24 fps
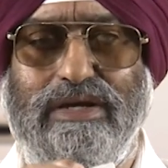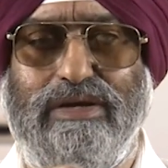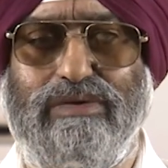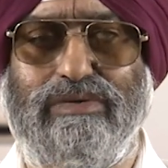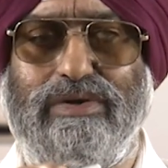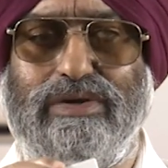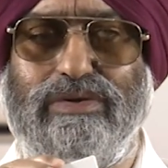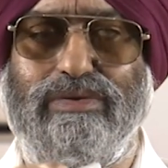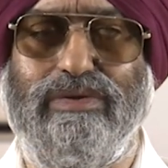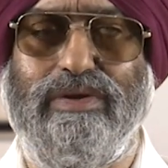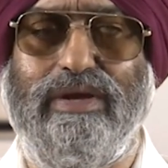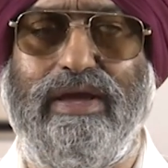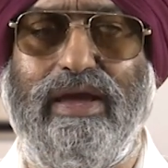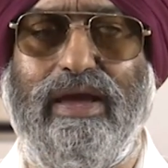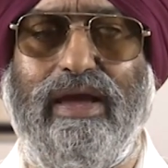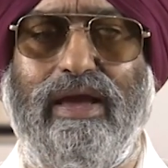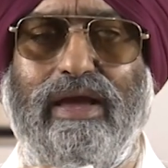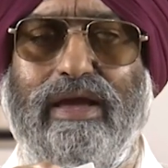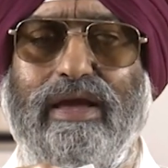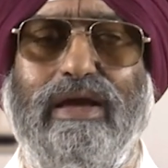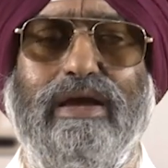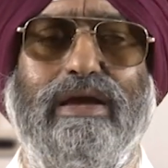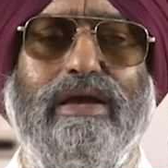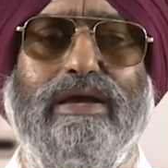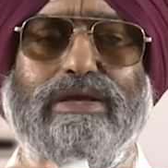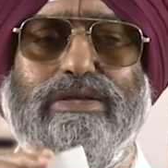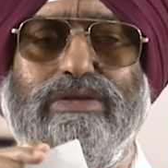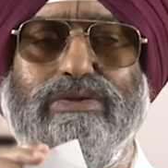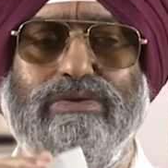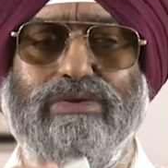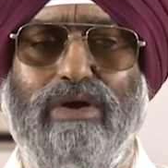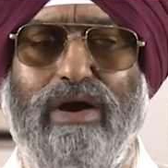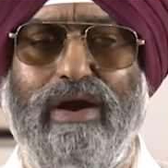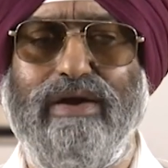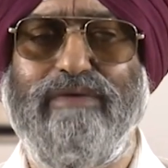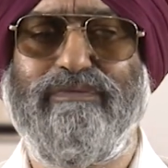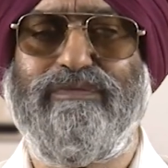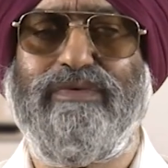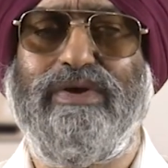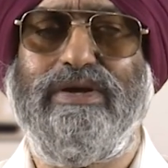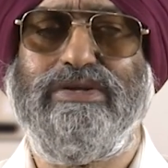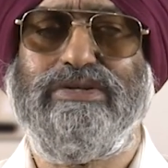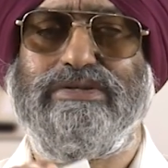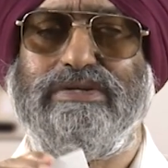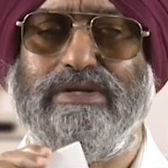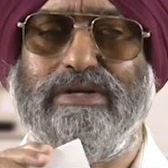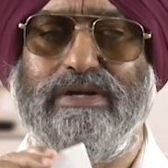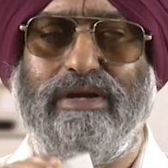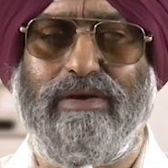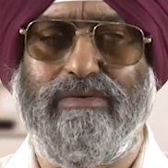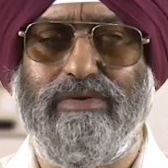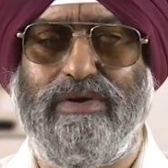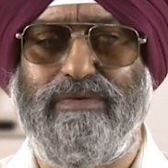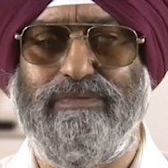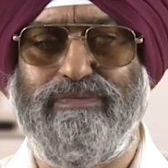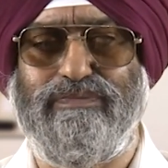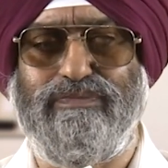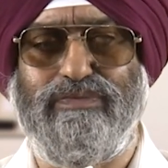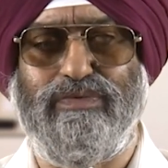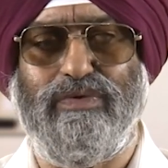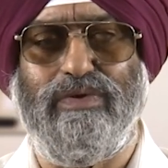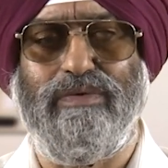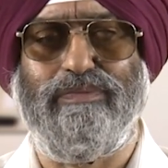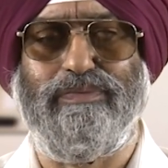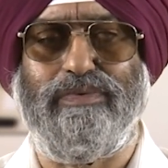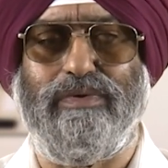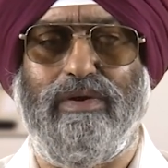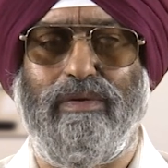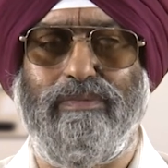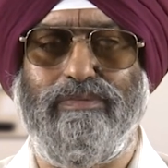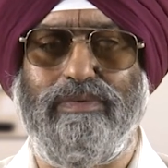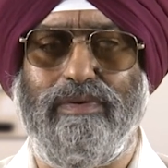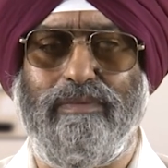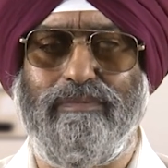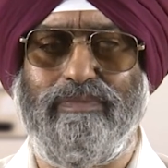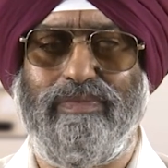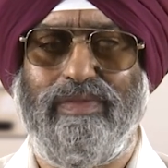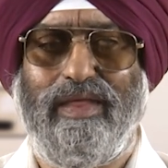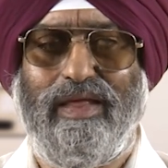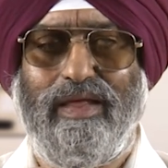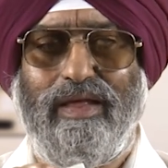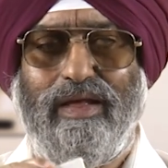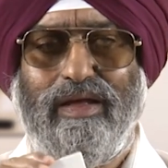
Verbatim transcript: equal to k is not fixed in our full problem.